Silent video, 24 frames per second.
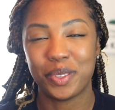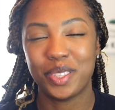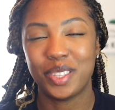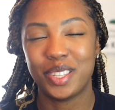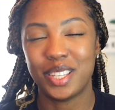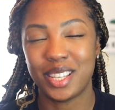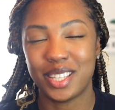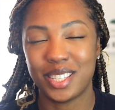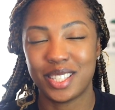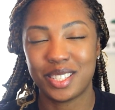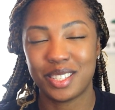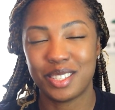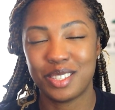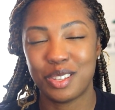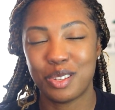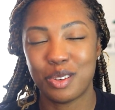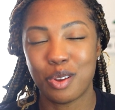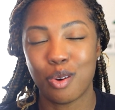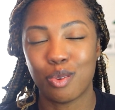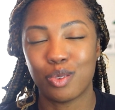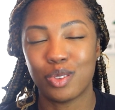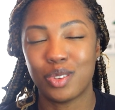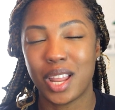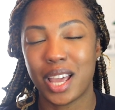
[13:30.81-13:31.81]
these,
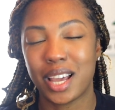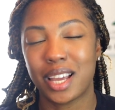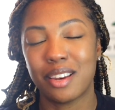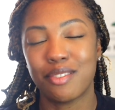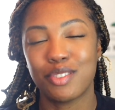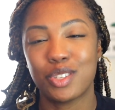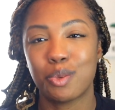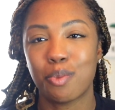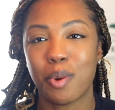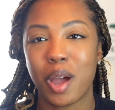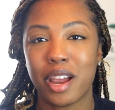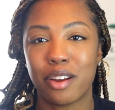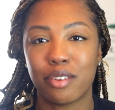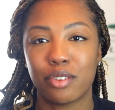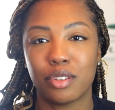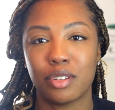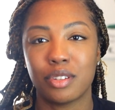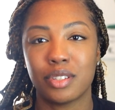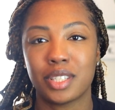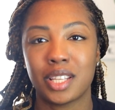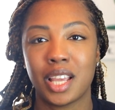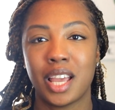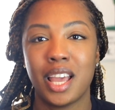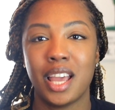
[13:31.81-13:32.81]
negative
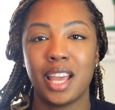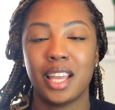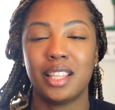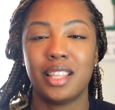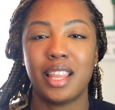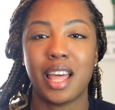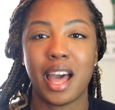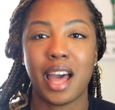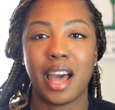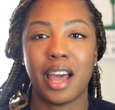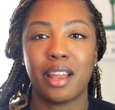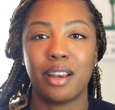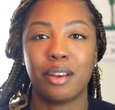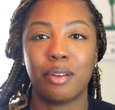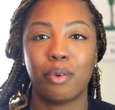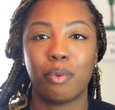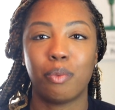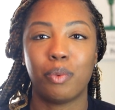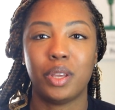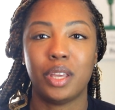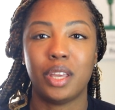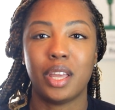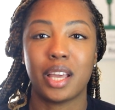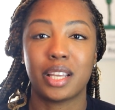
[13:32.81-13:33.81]
spirals that
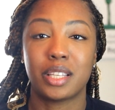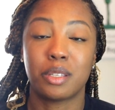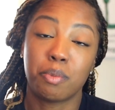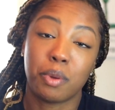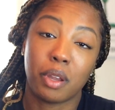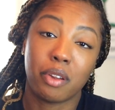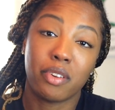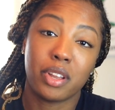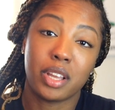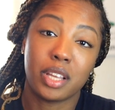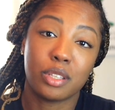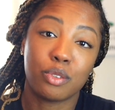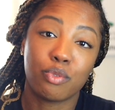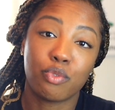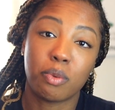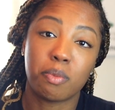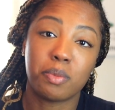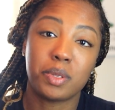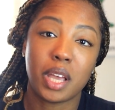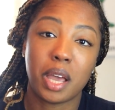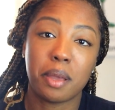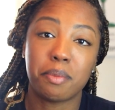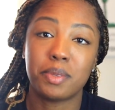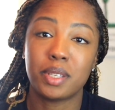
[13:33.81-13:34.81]
we experience from
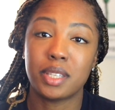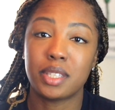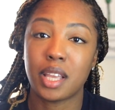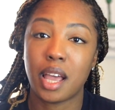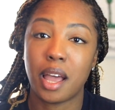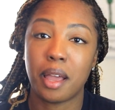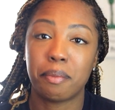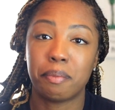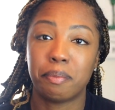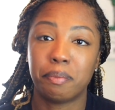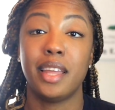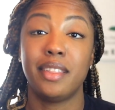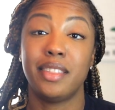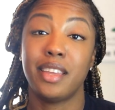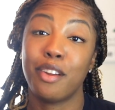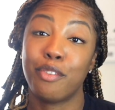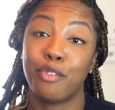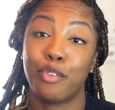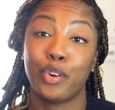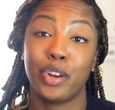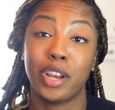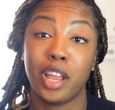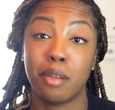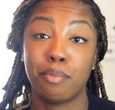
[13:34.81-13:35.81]
time to time. And
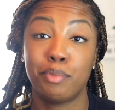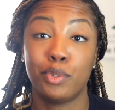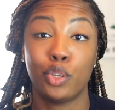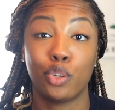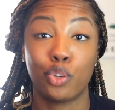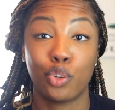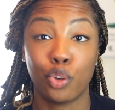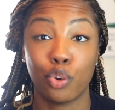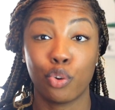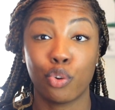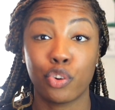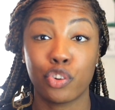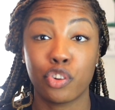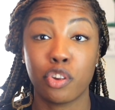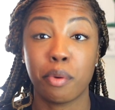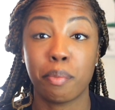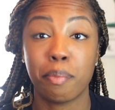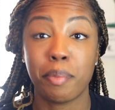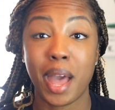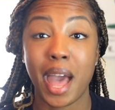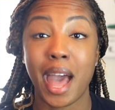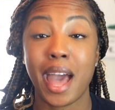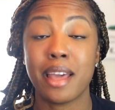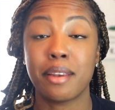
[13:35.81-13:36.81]
therefore it helps you cure your
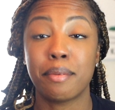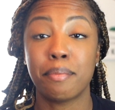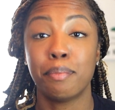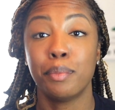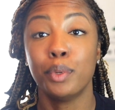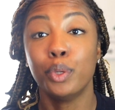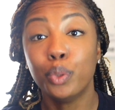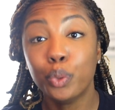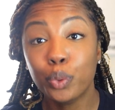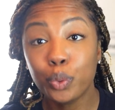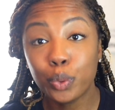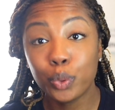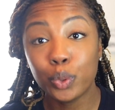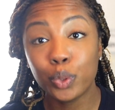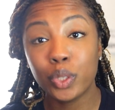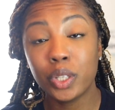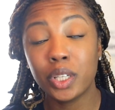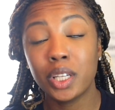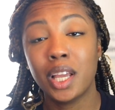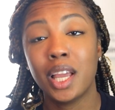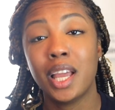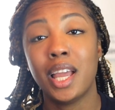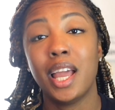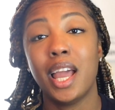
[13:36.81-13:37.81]
bad mood
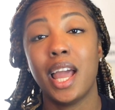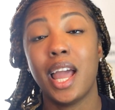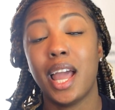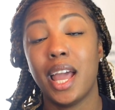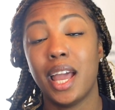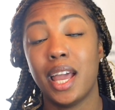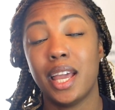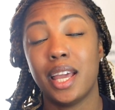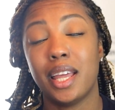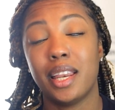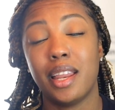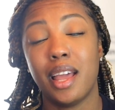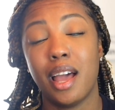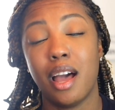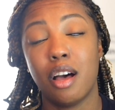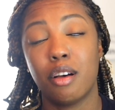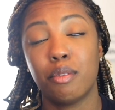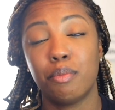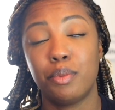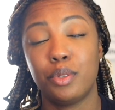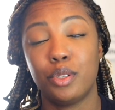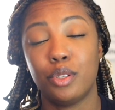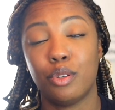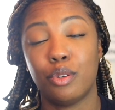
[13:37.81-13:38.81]
and
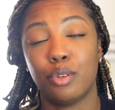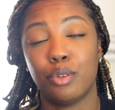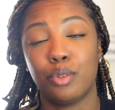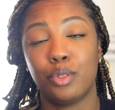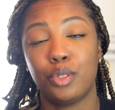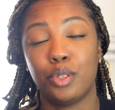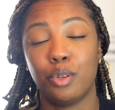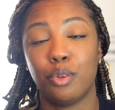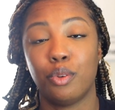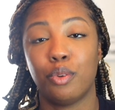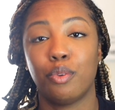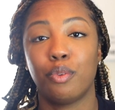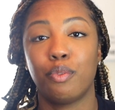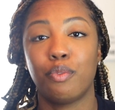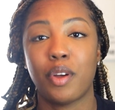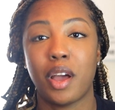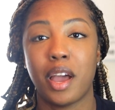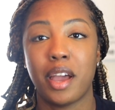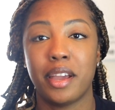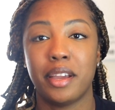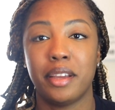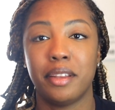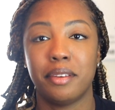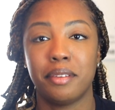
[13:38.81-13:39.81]
helps you to
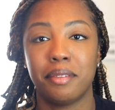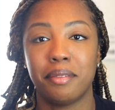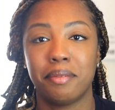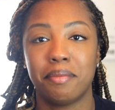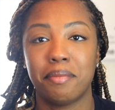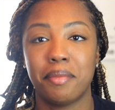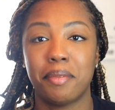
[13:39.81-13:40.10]
find